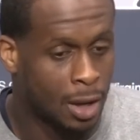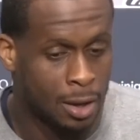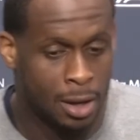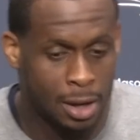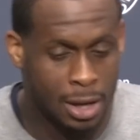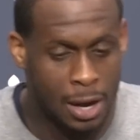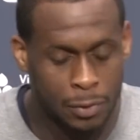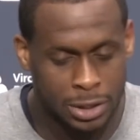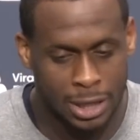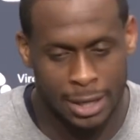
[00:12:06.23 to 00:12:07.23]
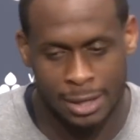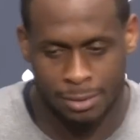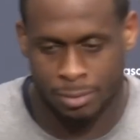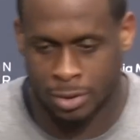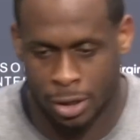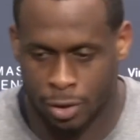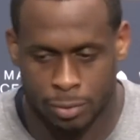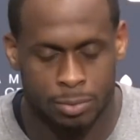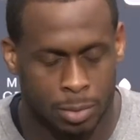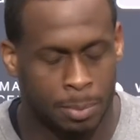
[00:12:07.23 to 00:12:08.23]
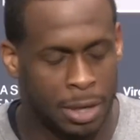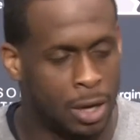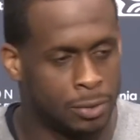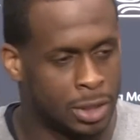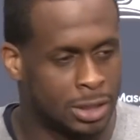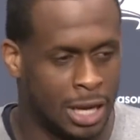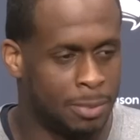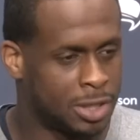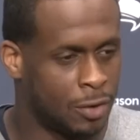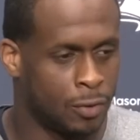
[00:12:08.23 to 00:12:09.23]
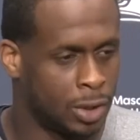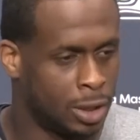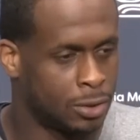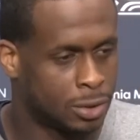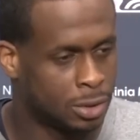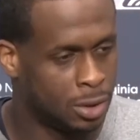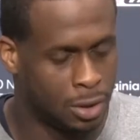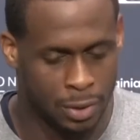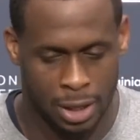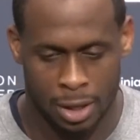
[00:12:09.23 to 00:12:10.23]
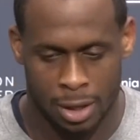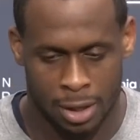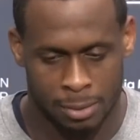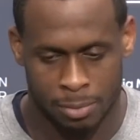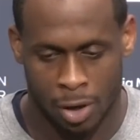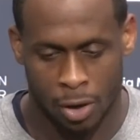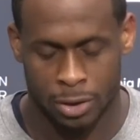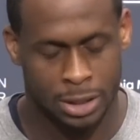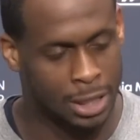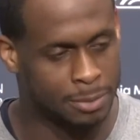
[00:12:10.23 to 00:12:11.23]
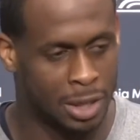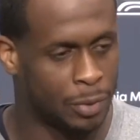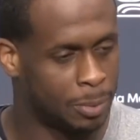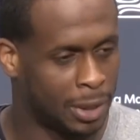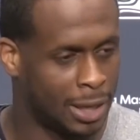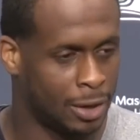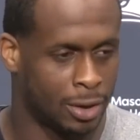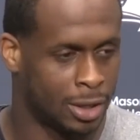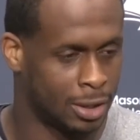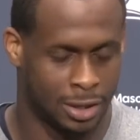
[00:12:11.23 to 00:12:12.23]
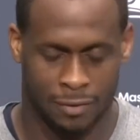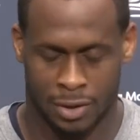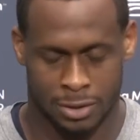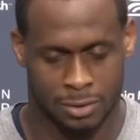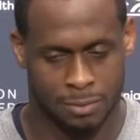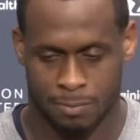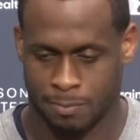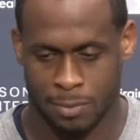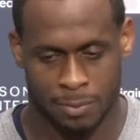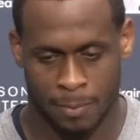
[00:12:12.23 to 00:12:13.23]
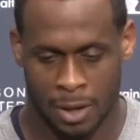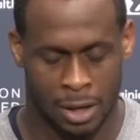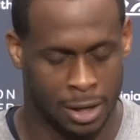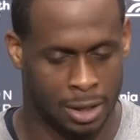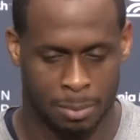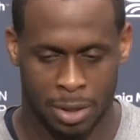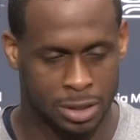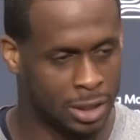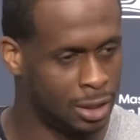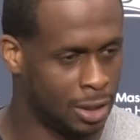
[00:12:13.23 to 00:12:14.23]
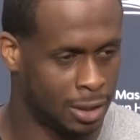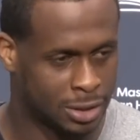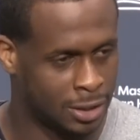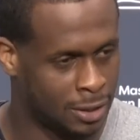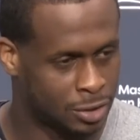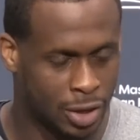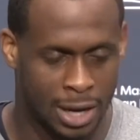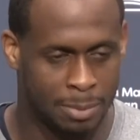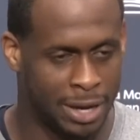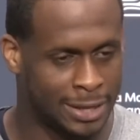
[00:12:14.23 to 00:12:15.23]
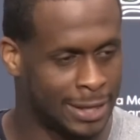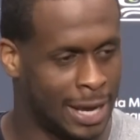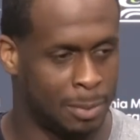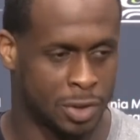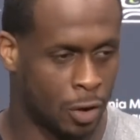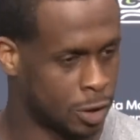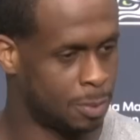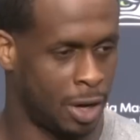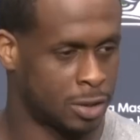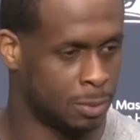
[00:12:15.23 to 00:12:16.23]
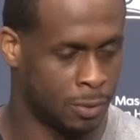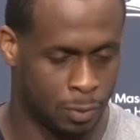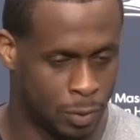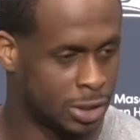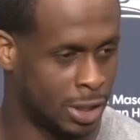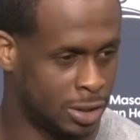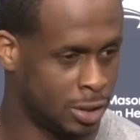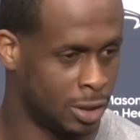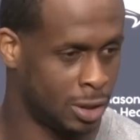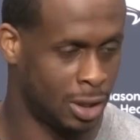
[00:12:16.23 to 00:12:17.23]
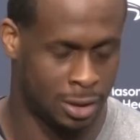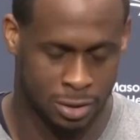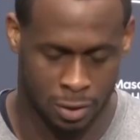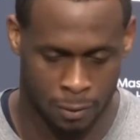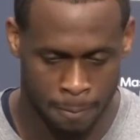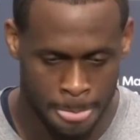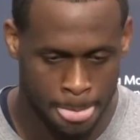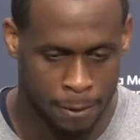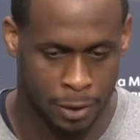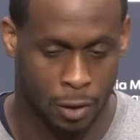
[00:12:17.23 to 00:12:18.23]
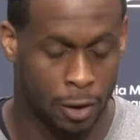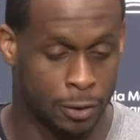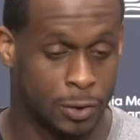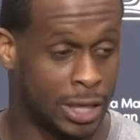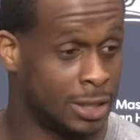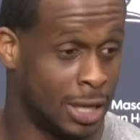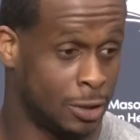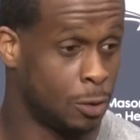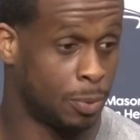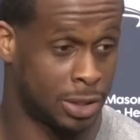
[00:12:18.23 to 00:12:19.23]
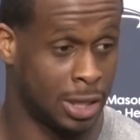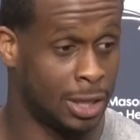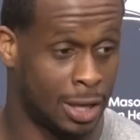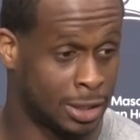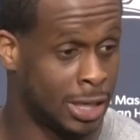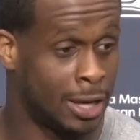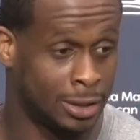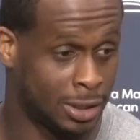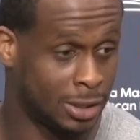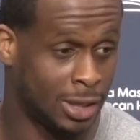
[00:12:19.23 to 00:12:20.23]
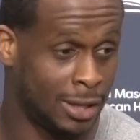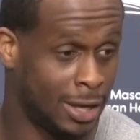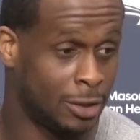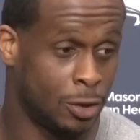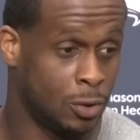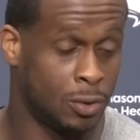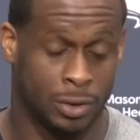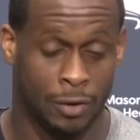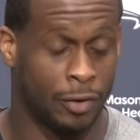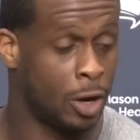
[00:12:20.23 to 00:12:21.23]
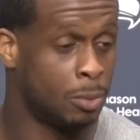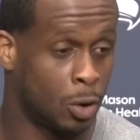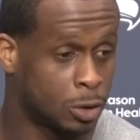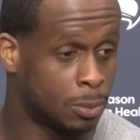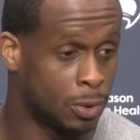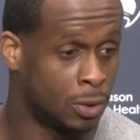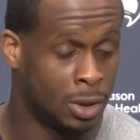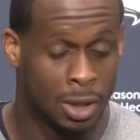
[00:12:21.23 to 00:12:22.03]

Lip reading: I would say they're about the same as everyone else. You know, they all the teams that we play are going to give us a bunch of looks and try and make the game as hard as possible, which they should. And so the Cardinals, yes, they do present a lot of challenges, and they're very multiple.